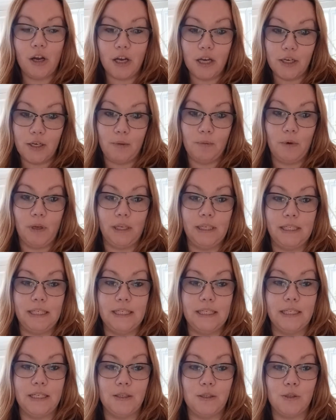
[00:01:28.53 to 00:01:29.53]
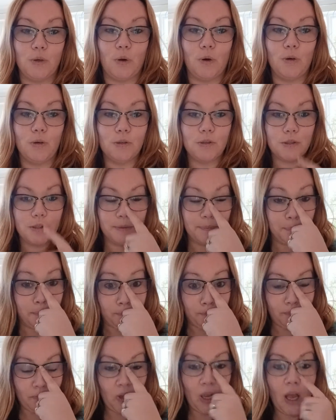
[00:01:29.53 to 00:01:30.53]
I don't like knitting socks.
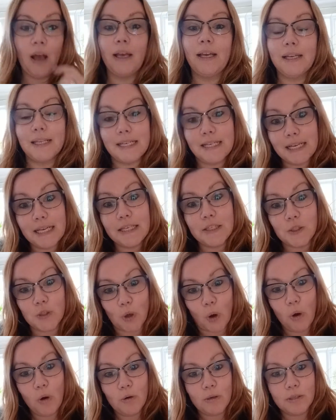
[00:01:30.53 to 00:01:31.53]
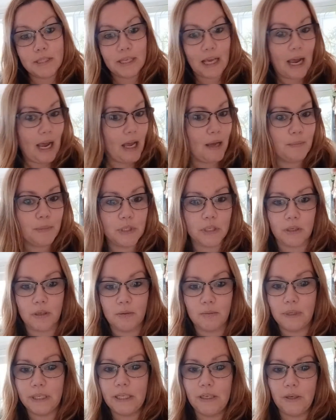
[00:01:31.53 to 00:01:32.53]
I can knit socks,
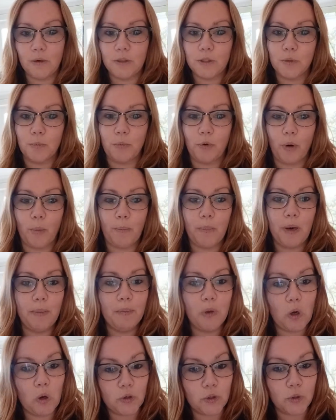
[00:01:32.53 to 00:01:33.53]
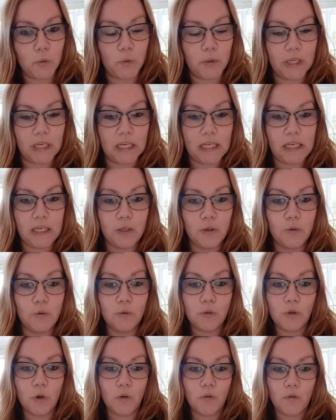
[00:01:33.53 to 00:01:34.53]
absolutely, not a problem. Got all the
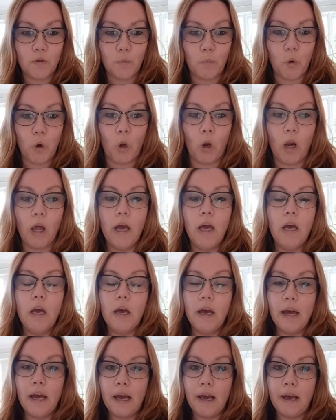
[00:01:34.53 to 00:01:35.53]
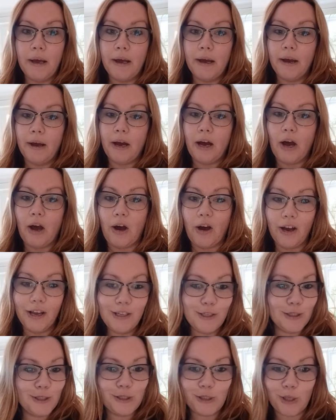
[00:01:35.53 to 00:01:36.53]
needles, got the wool.
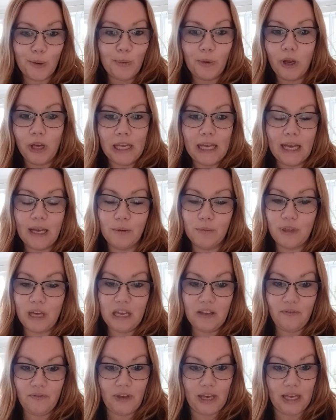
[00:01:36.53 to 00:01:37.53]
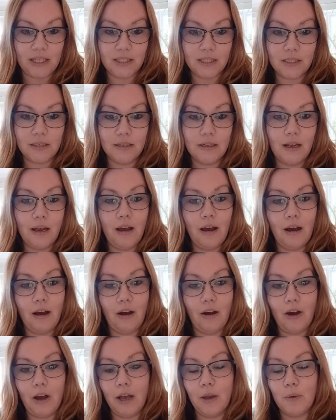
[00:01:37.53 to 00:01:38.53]
I just don't like how they fit.
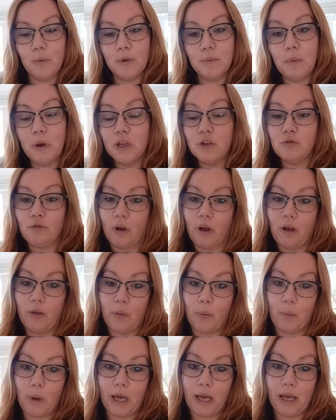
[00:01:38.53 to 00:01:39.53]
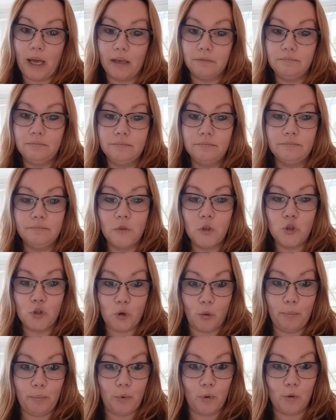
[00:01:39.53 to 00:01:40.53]
I would much rather wear
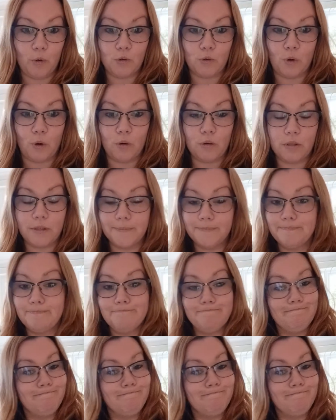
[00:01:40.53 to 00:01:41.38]
shop-bought socks.